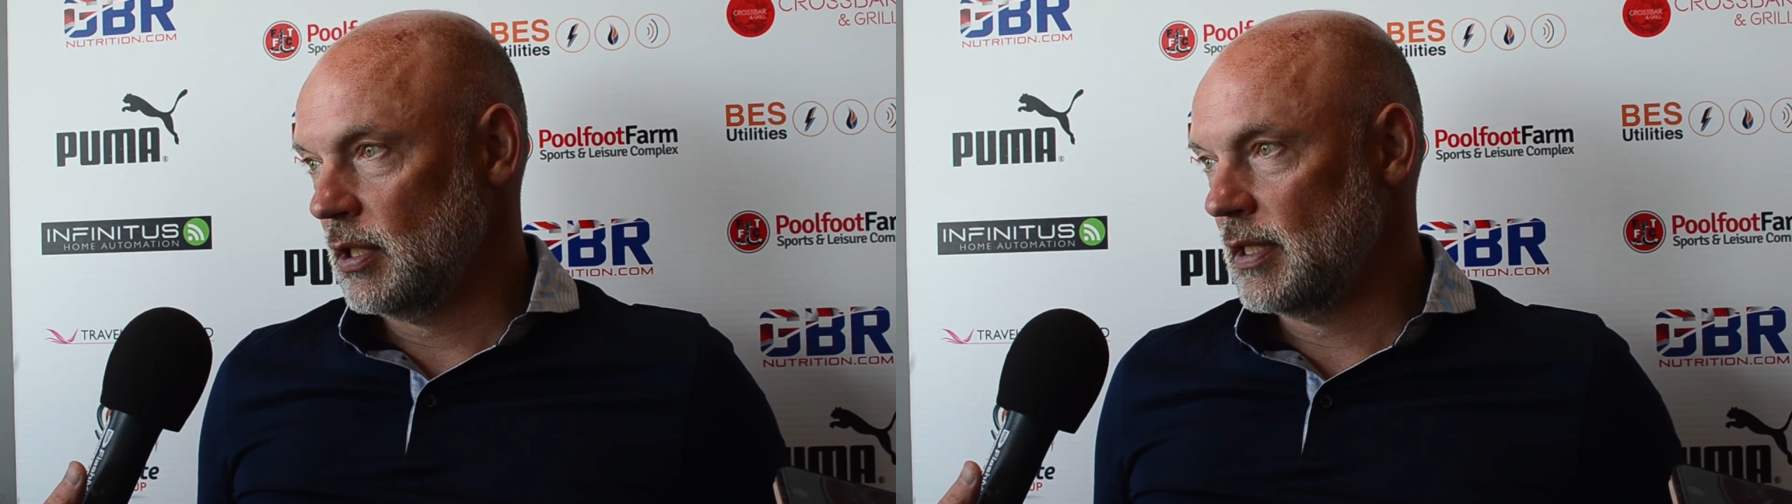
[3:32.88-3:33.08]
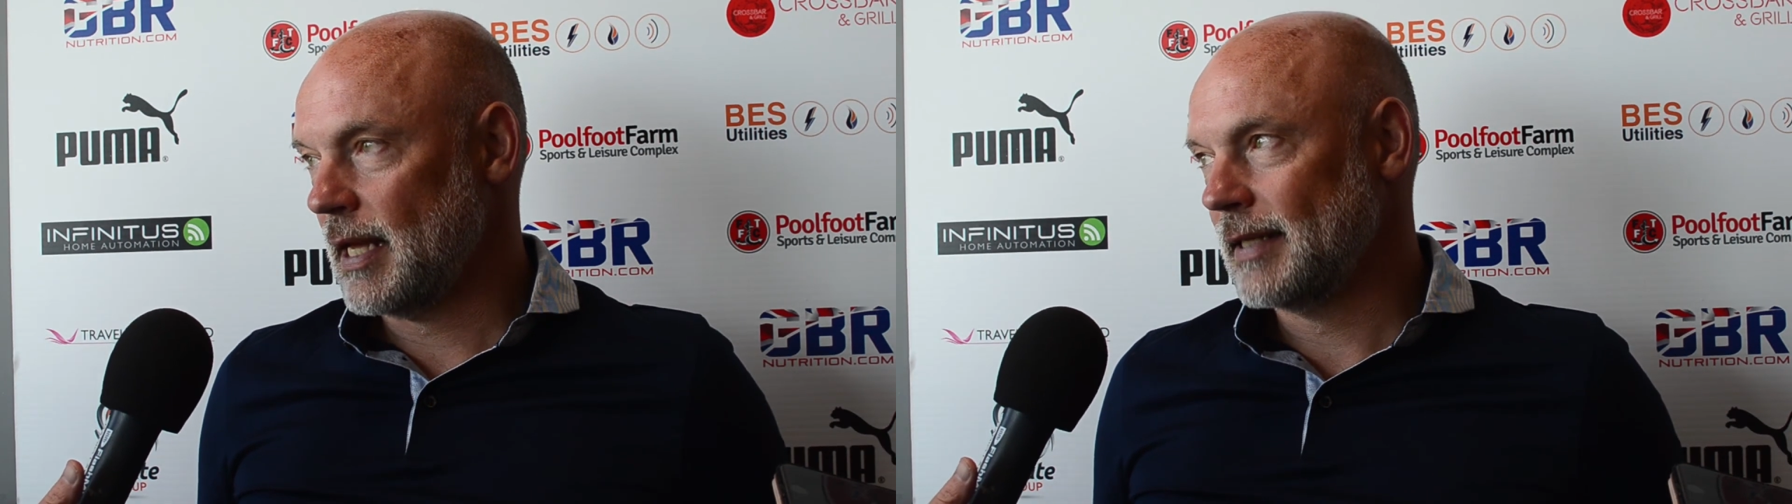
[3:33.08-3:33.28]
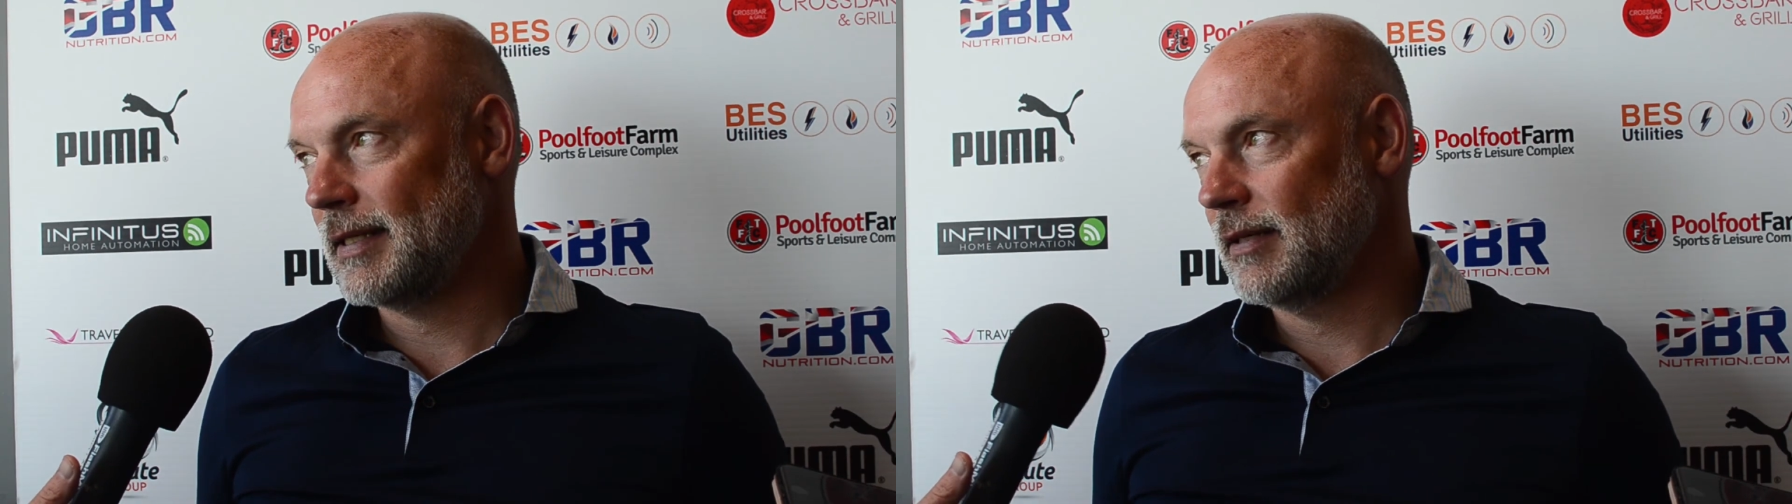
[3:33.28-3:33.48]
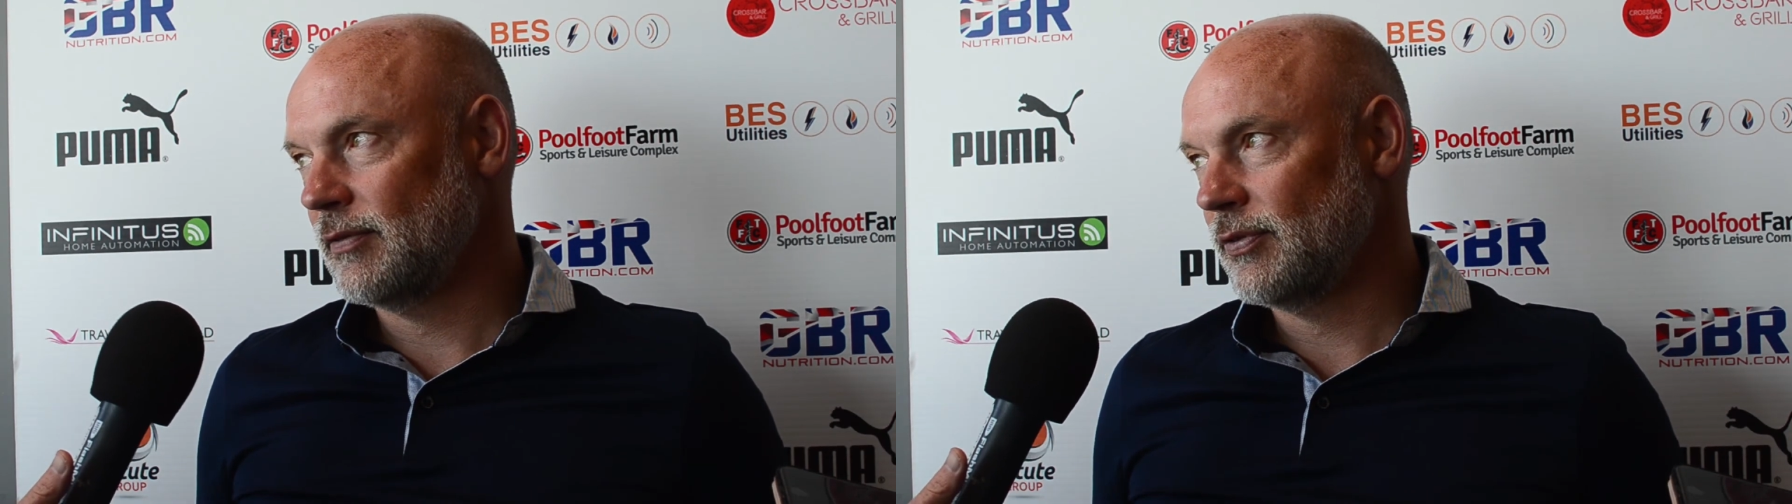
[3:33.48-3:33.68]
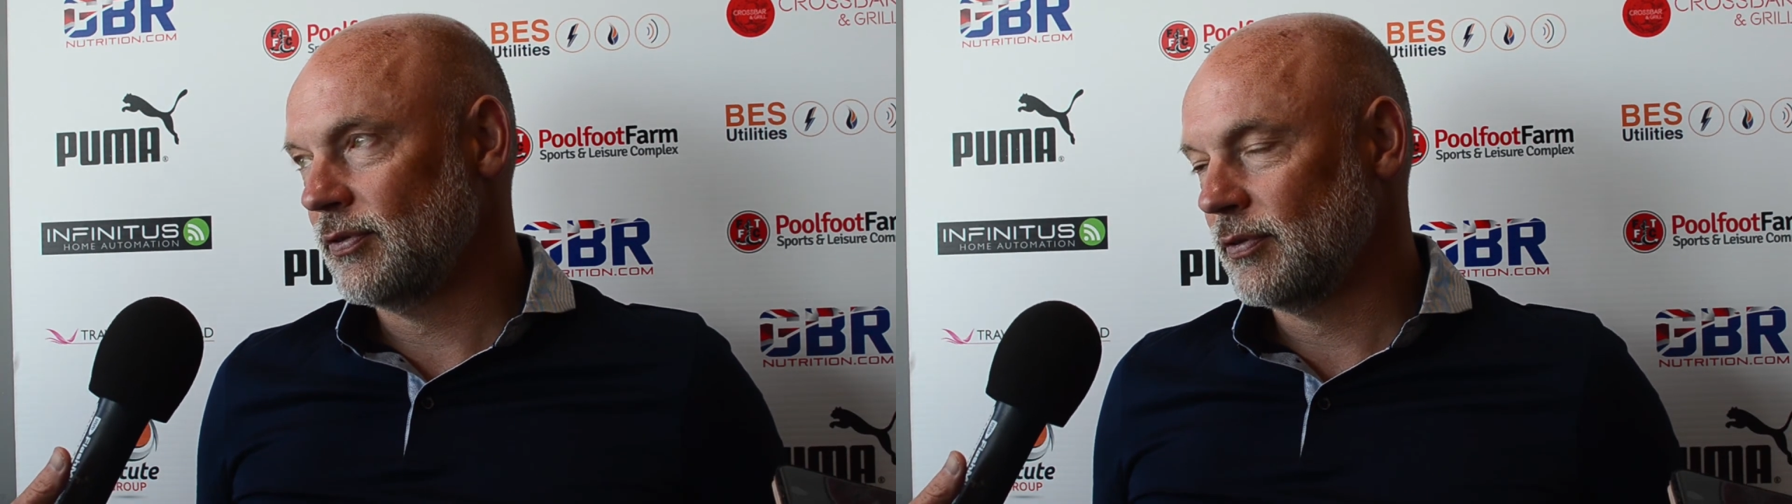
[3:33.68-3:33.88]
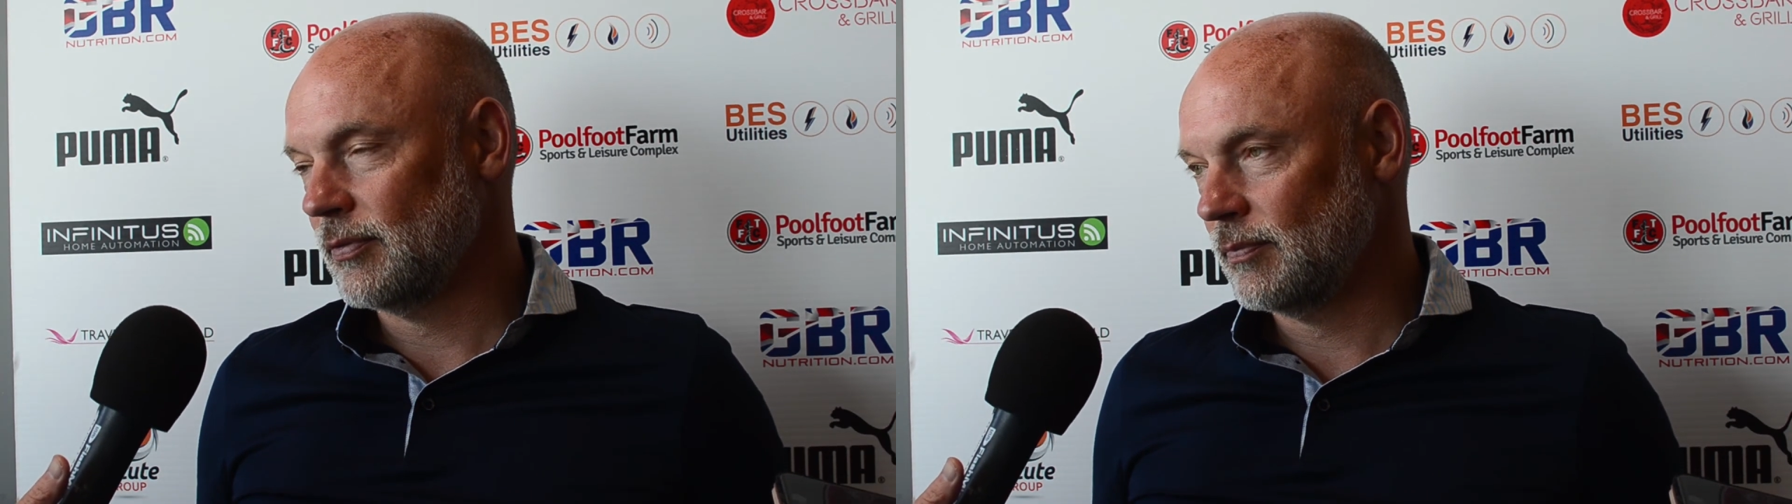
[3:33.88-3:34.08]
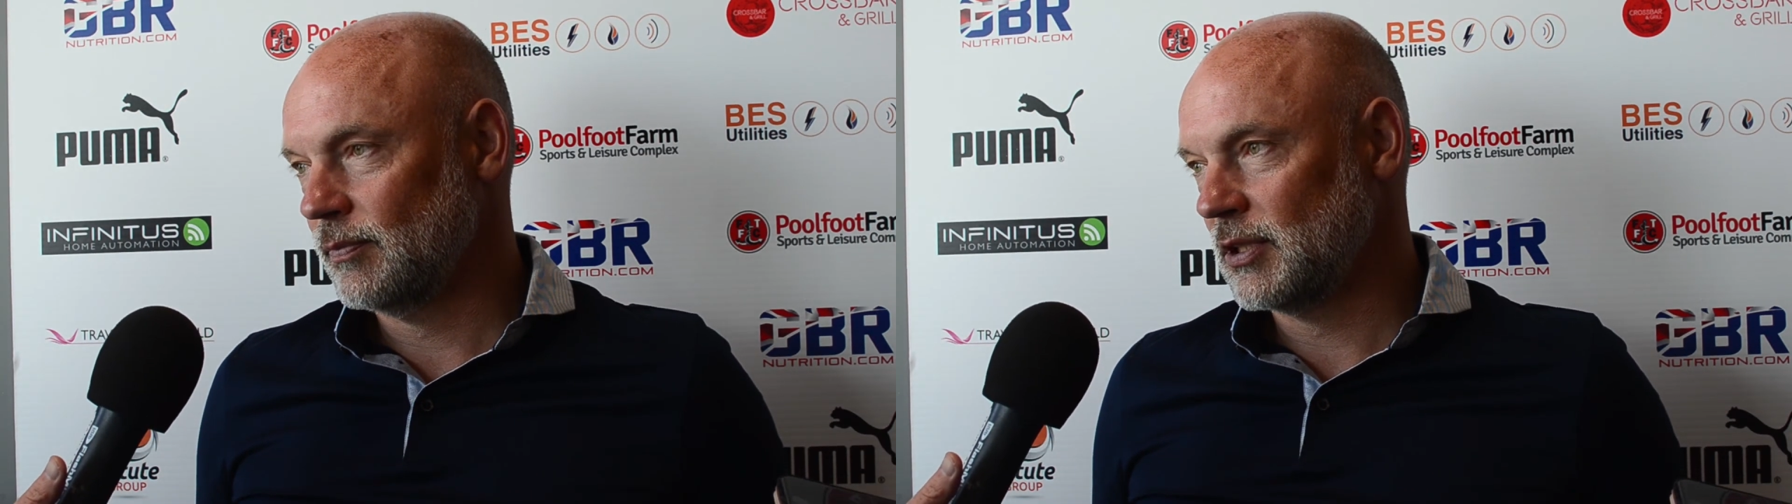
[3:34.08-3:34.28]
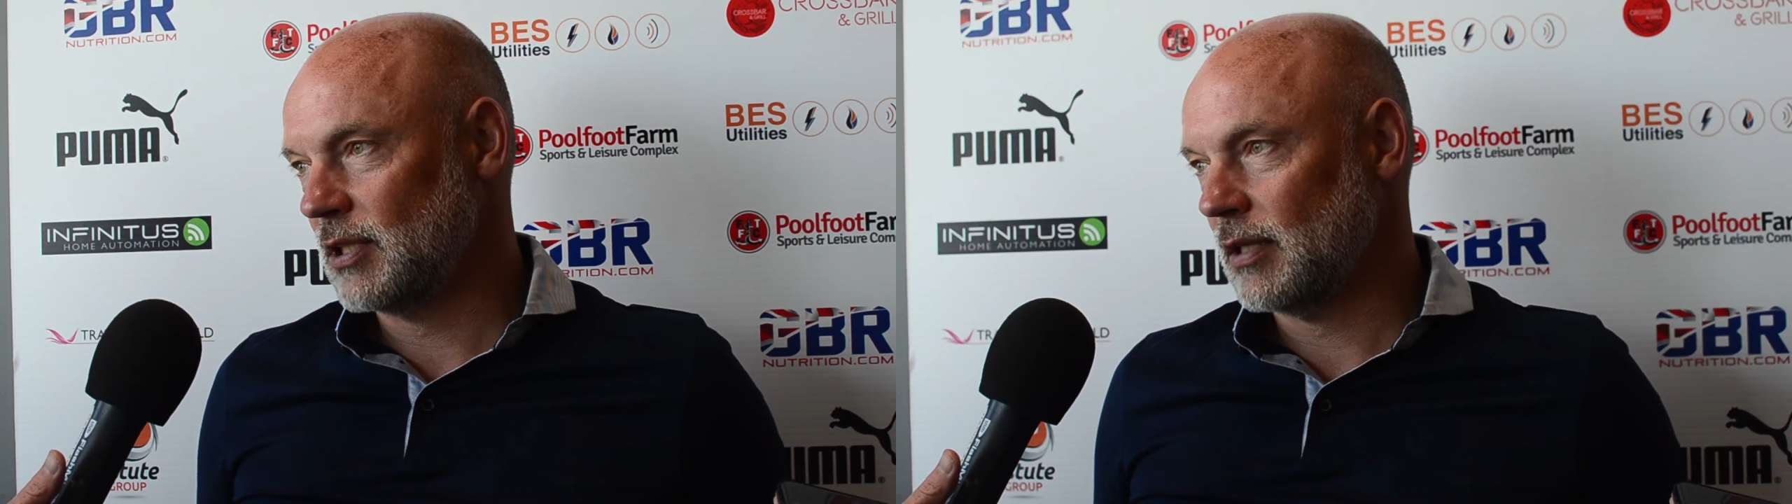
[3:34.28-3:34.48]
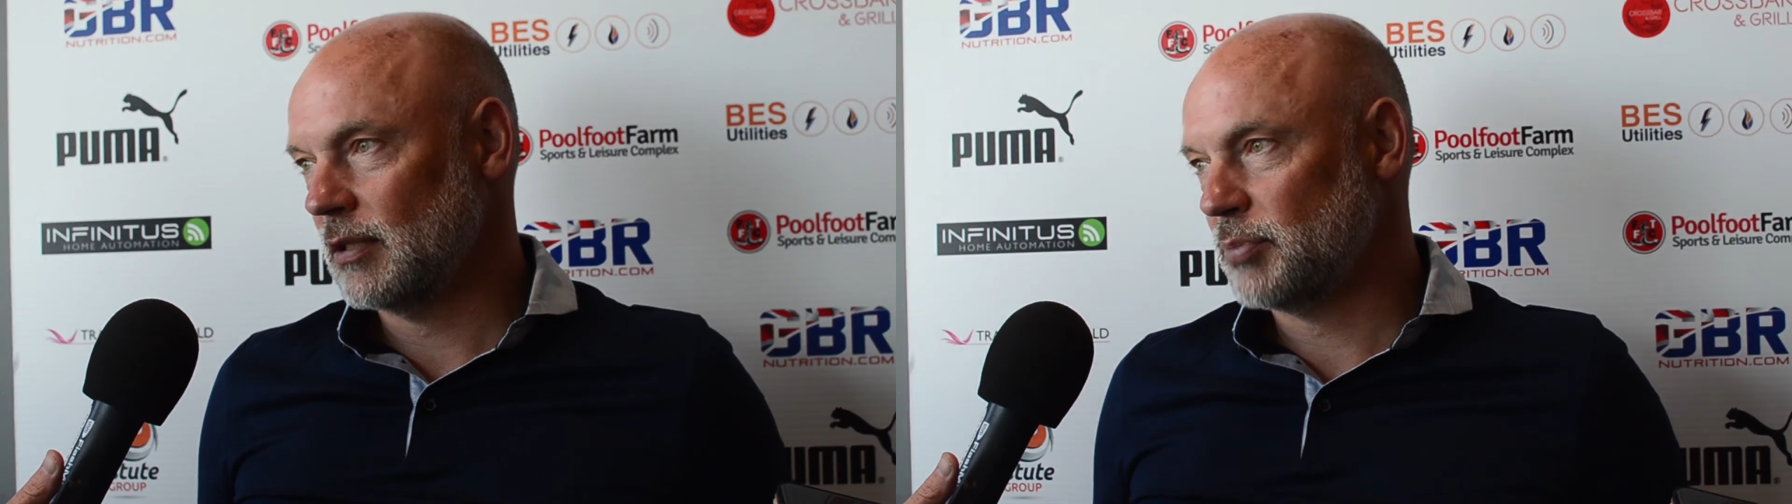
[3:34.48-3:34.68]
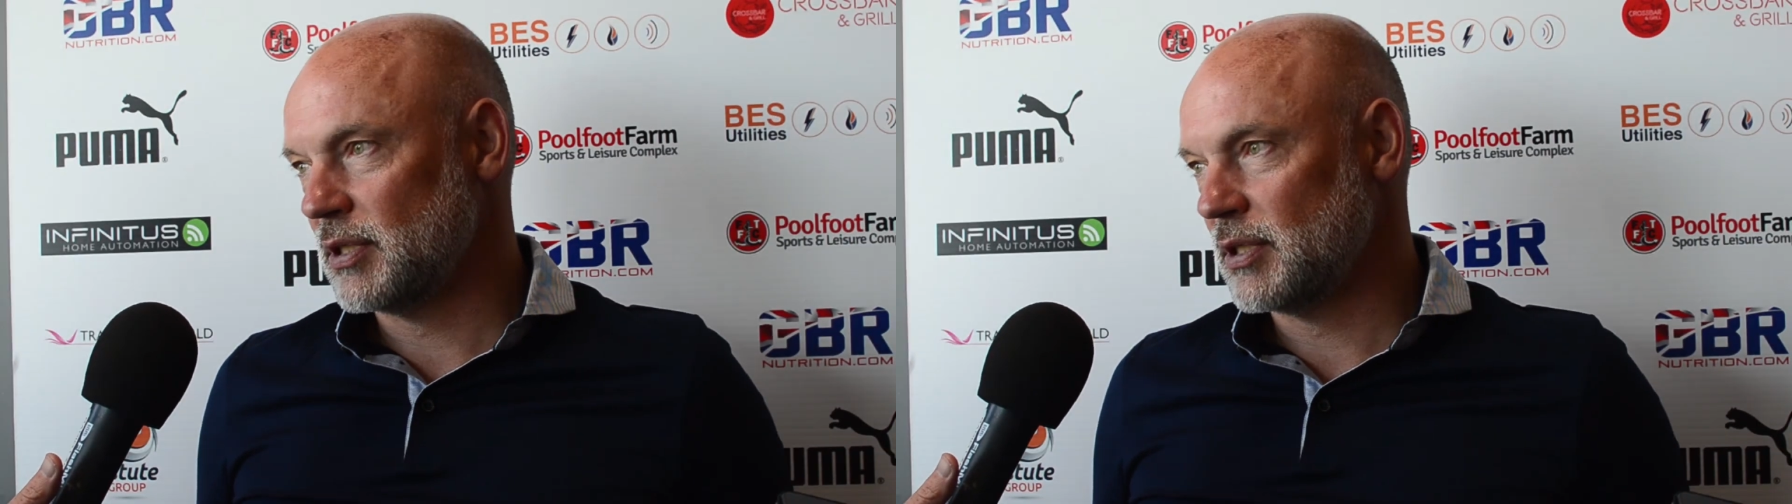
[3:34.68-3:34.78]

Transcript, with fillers: And 19th, we started